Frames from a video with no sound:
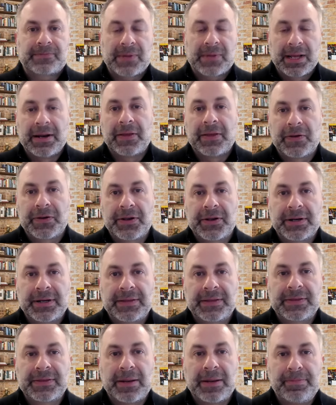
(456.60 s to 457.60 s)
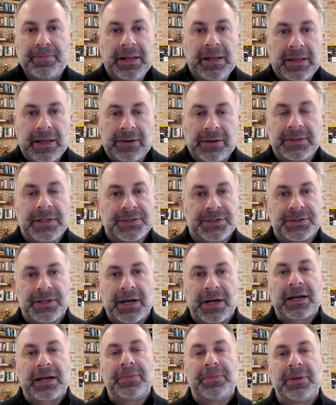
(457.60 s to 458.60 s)
And I think you're going to get that bailout. It's
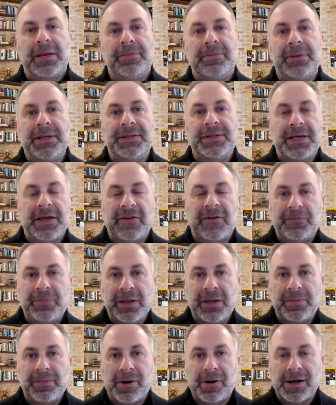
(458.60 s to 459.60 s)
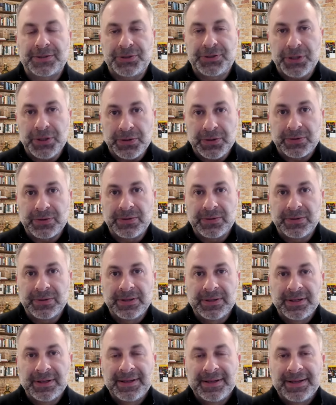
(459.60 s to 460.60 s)
not going to be BTFP part two,
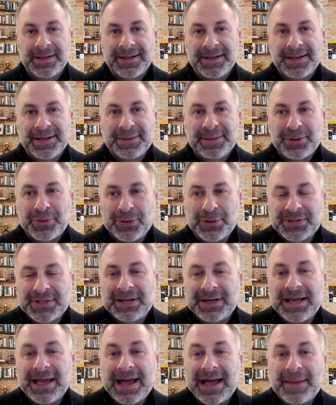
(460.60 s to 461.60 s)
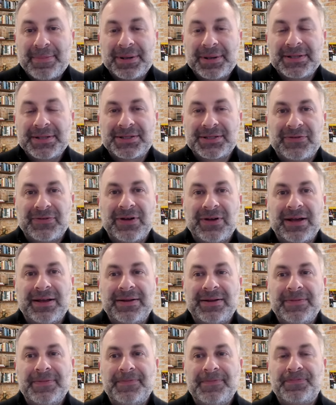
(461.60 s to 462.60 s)
but what's going to happen is the
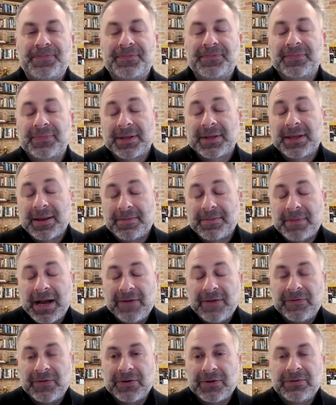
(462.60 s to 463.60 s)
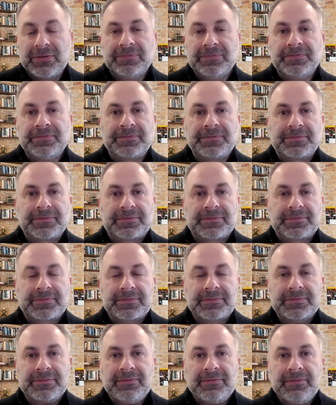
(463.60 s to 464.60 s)
Fed, in my view,
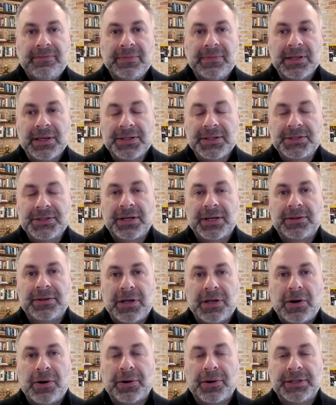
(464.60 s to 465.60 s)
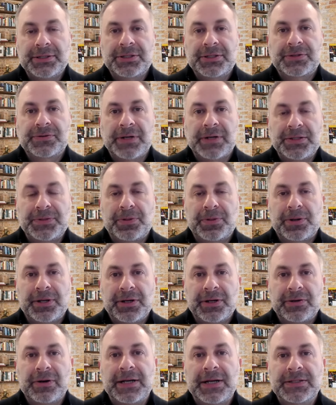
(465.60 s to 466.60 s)
is going to lower interest rates
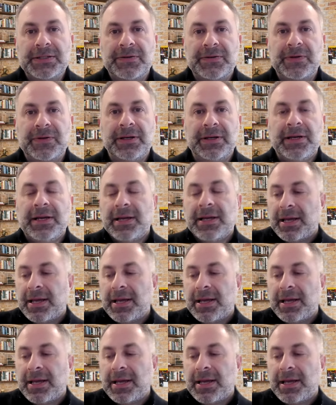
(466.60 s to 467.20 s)
pretty aggressively.